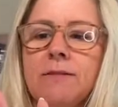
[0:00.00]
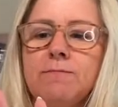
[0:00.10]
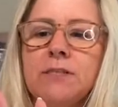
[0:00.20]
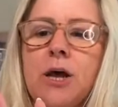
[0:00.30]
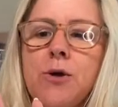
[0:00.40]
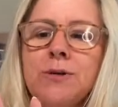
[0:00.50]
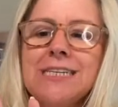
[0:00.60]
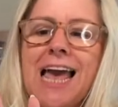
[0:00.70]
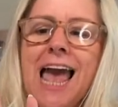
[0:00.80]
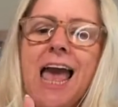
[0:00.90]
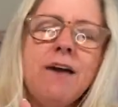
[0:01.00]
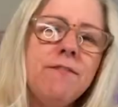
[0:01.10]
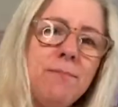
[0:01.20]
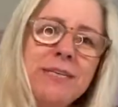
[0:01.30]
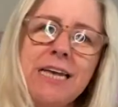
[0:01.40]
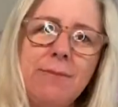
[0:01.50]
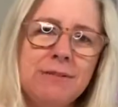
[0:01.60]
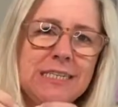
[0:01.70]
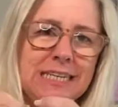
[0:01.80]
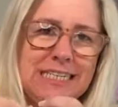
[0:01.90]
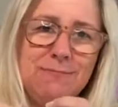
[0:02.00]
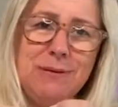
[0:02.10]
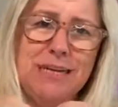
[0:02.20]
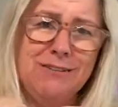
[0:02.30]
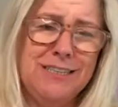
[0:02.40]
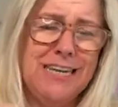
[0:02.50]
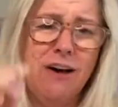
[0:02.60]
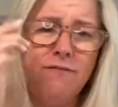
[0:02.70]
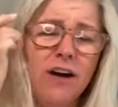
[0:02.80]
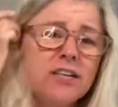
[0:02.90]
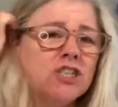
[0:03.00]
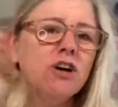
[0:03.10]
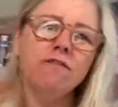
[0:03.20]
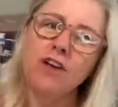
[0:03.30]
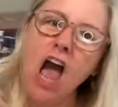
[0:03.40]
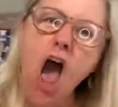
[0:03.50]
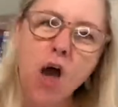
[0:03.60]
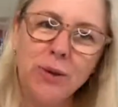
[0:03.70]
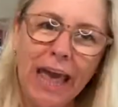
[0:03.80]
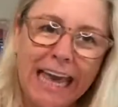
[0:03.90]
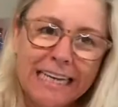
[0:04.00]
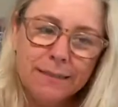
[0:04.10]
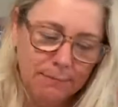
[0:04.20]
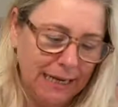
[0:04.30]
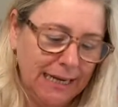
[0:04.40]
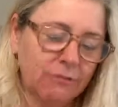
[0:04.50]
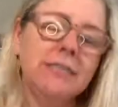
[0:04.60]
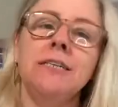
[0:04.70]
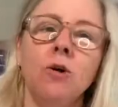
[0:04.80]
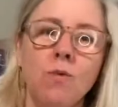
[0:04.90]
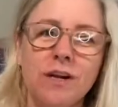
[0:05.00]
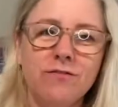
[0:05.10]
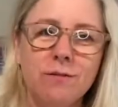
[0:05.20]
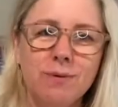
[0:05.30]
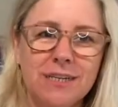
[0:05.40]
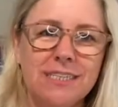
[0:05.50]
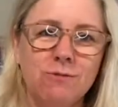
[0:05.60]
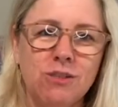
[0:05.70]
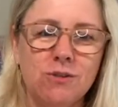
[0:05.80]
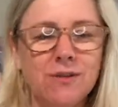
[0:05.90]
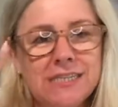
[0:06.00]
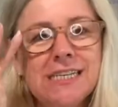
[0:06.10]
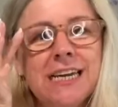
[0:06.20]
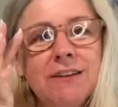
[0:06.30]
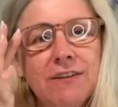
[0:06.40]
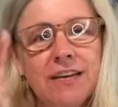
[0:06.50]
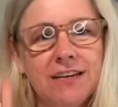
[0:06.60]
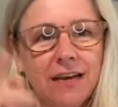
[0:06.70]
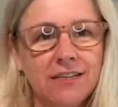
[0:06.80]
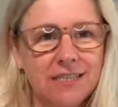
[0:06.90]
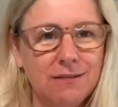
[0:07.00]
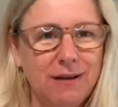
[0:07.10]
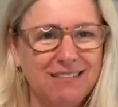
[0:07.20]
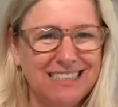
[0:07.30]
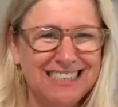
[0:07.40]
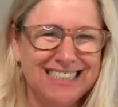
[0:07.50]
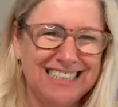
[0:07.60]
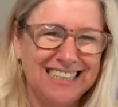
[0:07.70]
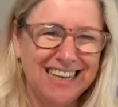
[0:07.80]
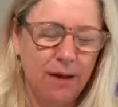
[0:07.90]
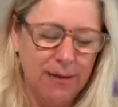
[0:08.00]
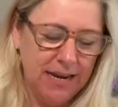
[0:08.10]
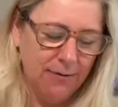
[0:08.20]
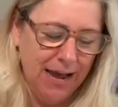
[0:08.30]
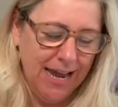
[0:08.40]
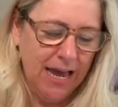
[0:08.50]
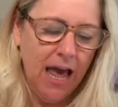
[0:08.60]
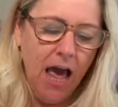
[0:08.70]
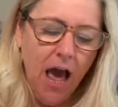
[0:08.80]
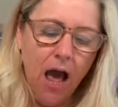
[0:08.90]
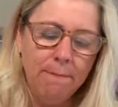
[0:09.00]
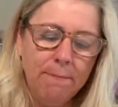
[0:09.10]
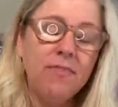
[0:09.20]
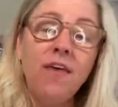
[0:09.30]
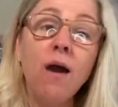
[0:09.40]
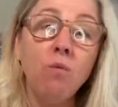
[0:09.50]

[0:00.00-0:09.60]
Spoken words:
Don't ever be tempted to peel your nail varnish off. Okay, bit guilty on one of them because it was already leaving, just about to come anyway. But that